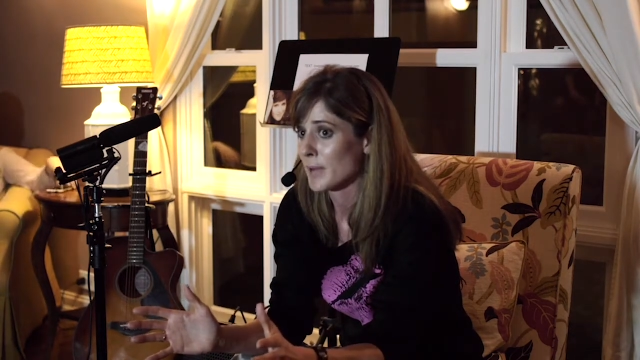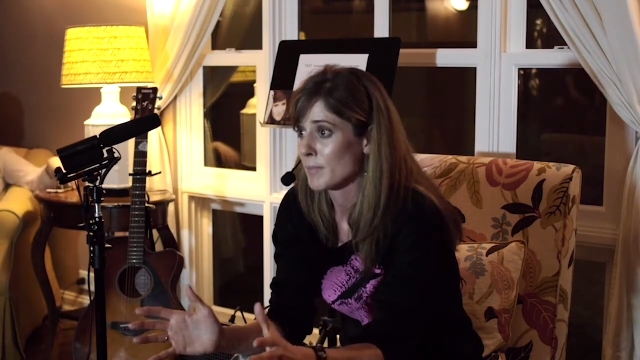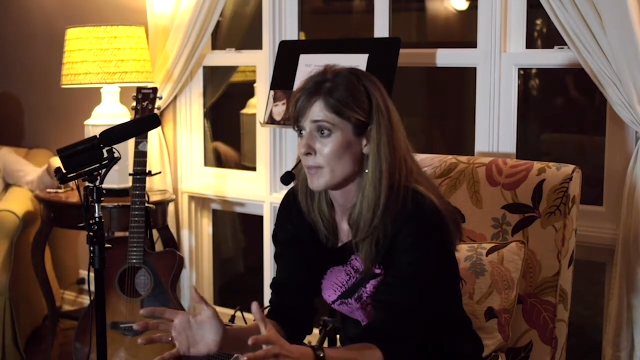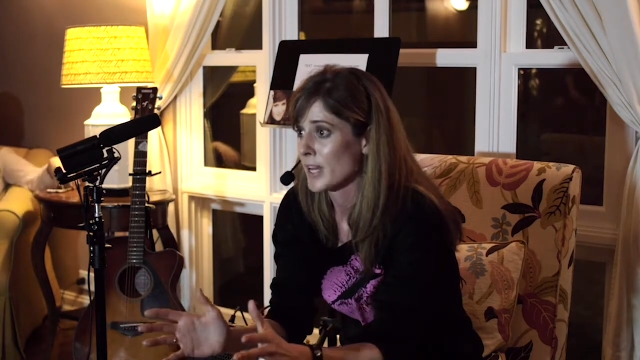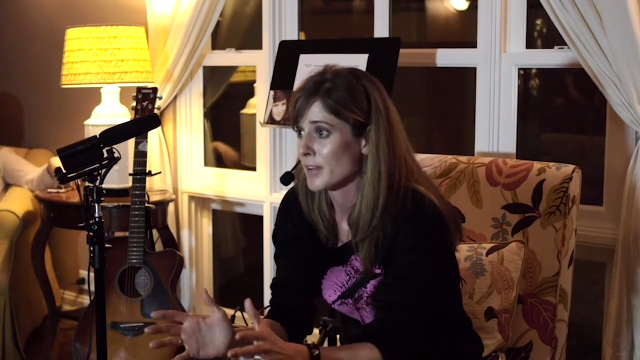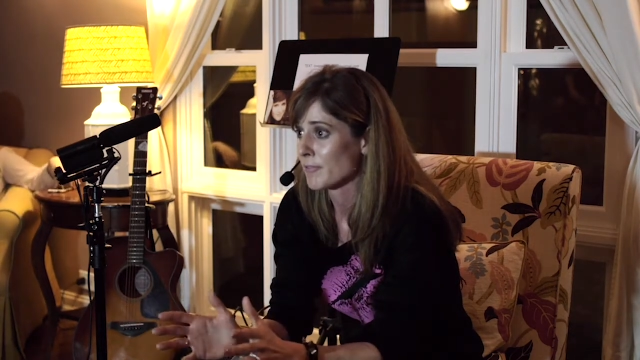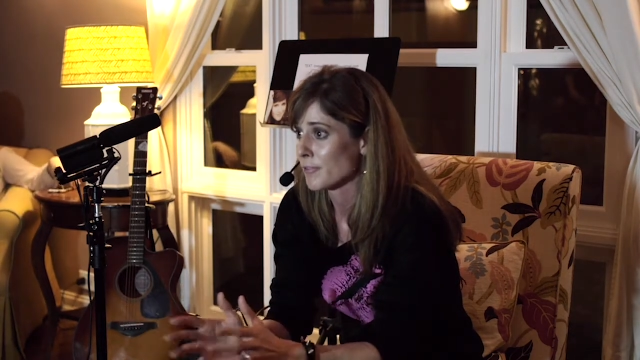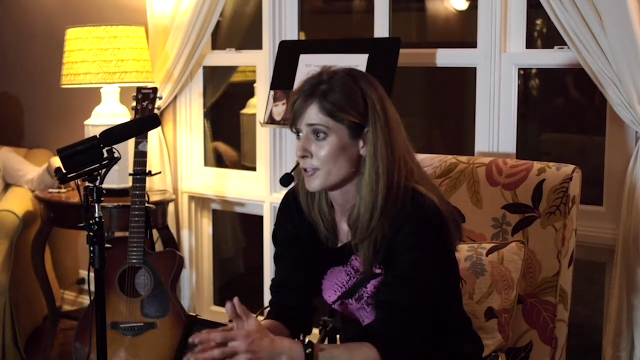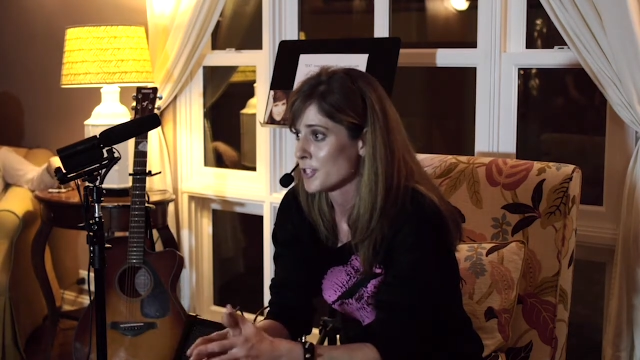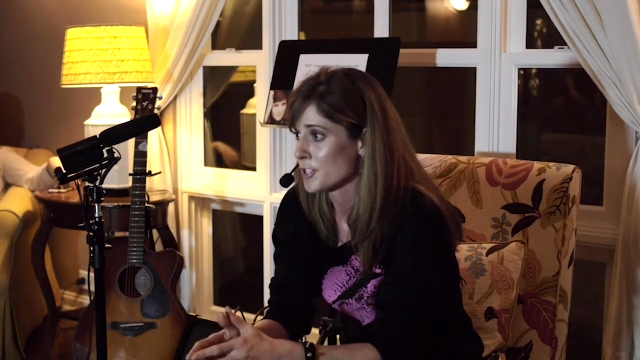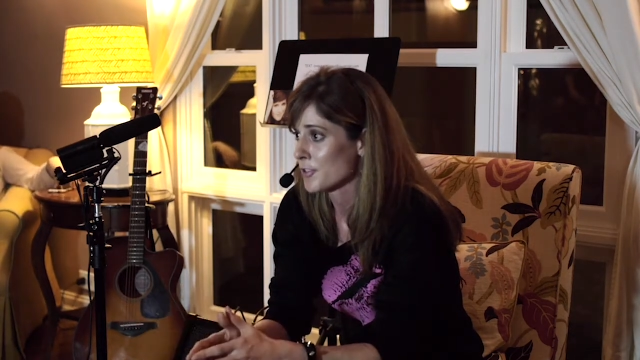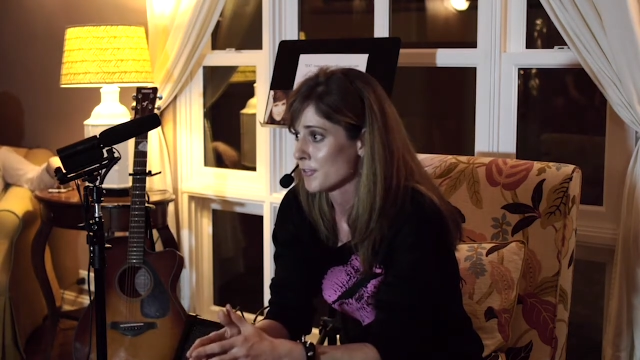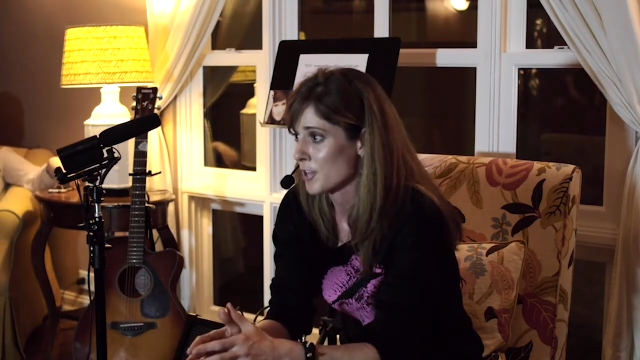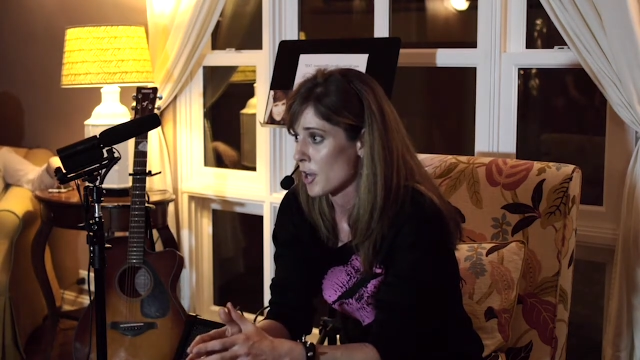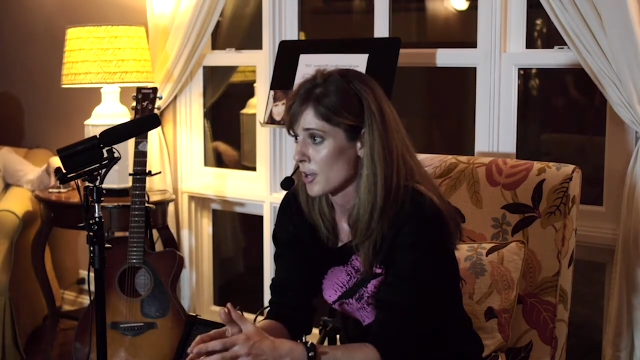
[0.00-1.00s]
My first
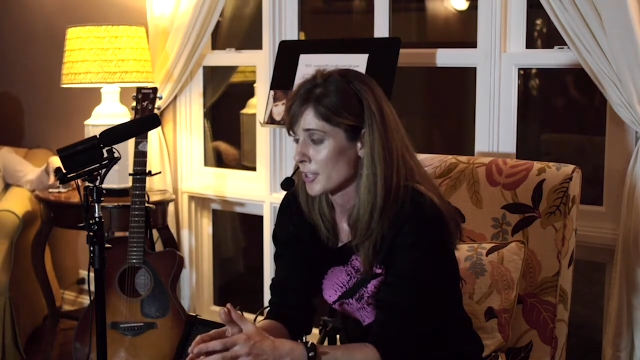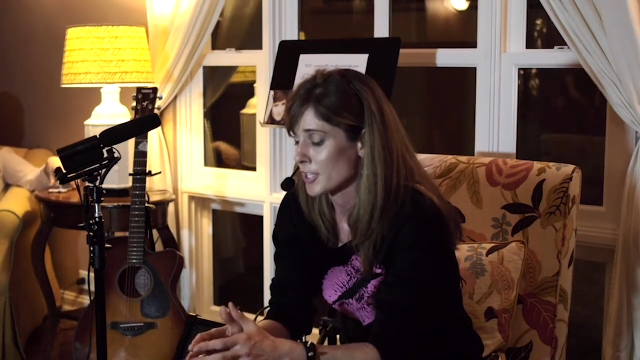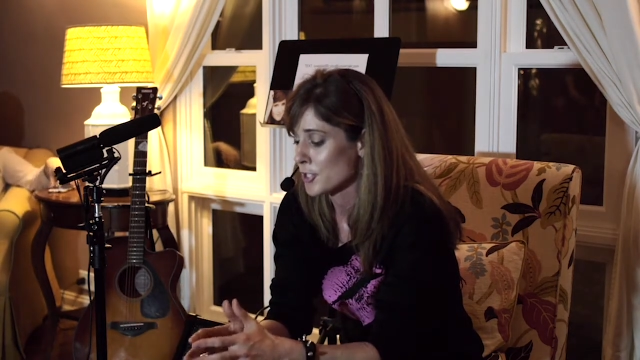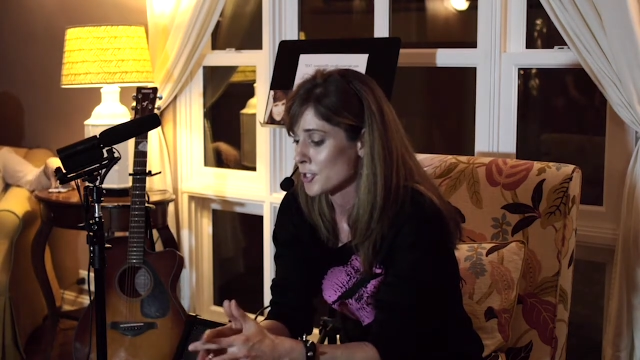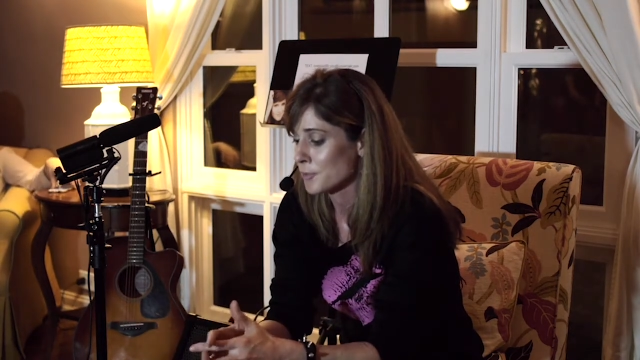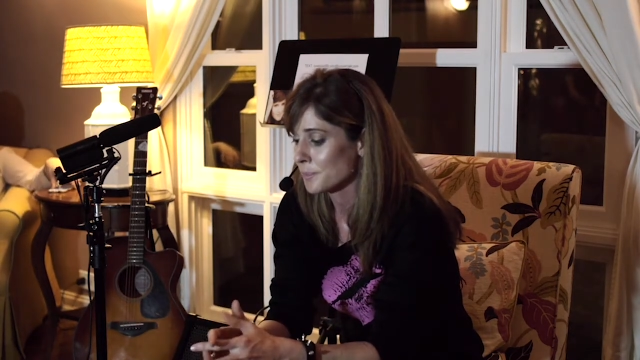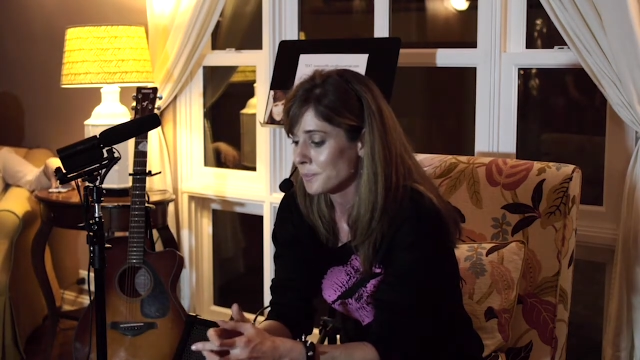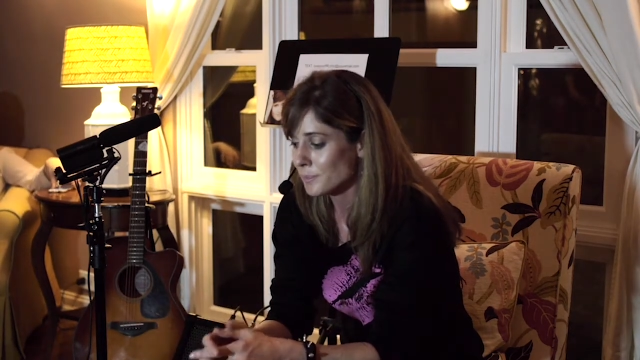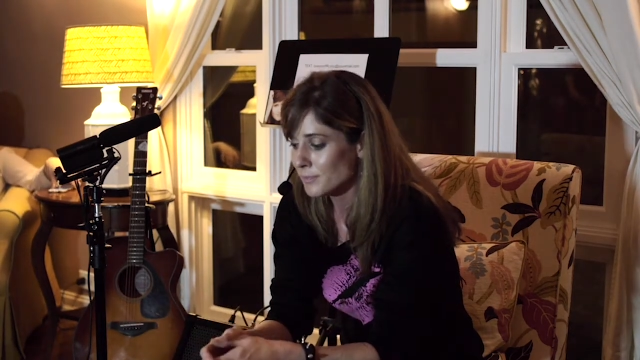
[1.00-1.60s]
year of college,